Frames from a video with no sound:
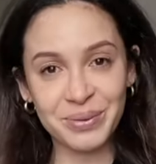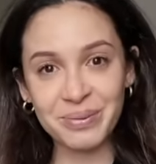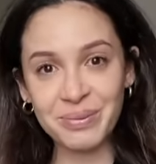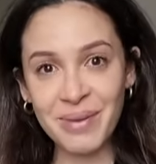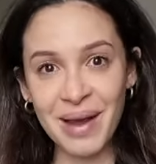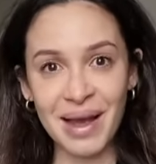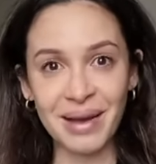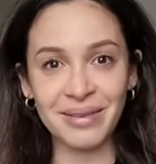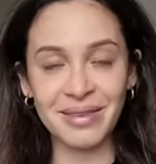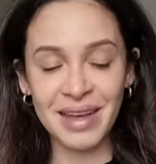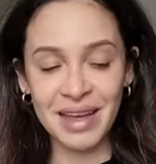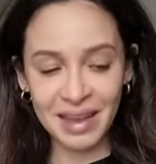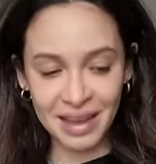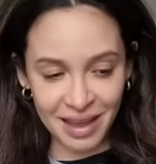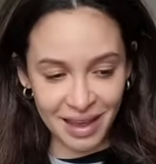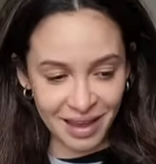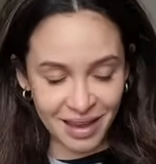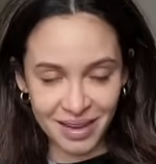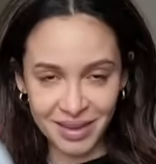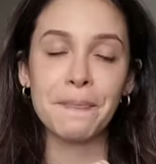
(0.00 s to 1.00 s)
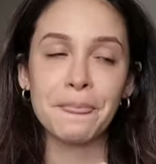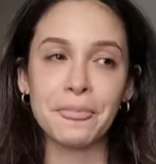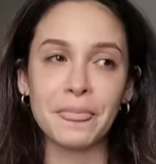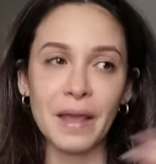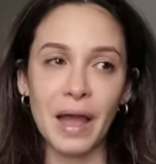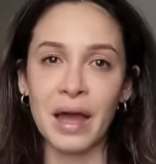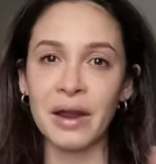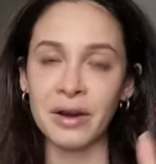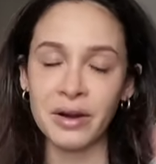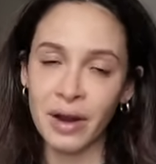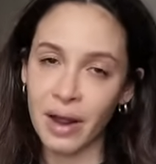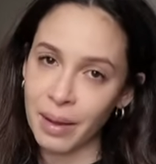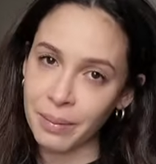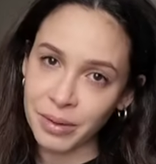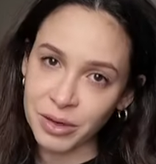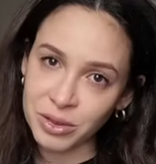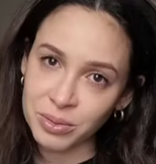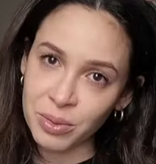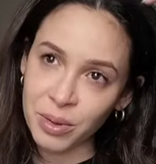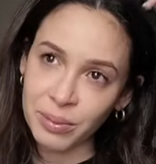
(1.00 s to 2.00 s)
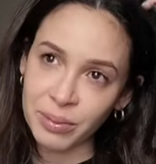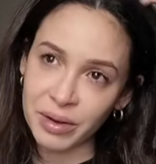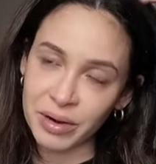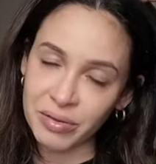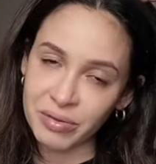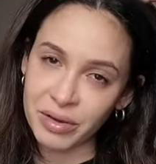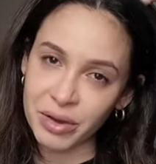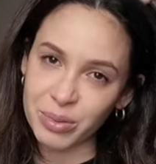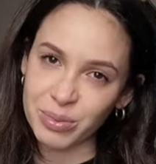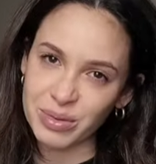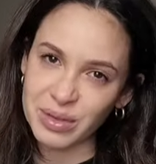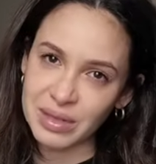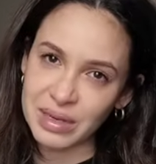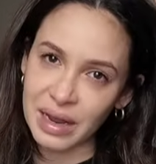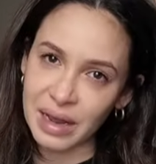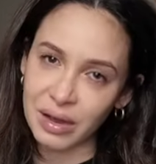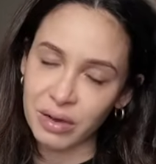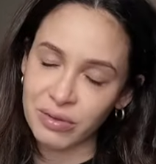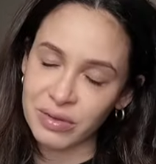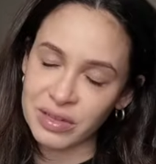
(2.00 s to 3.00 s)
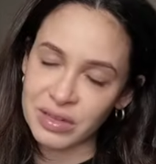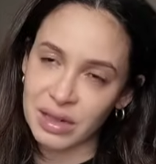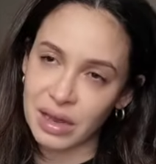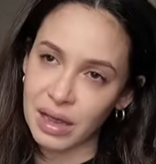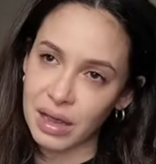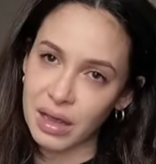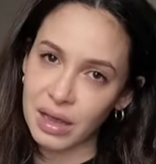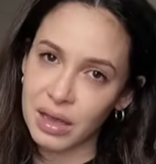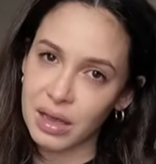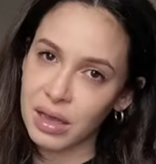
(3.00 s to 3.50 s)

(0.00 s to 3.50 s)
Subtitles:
Well, okay. I don't know how much more I'm going to film today, obviously.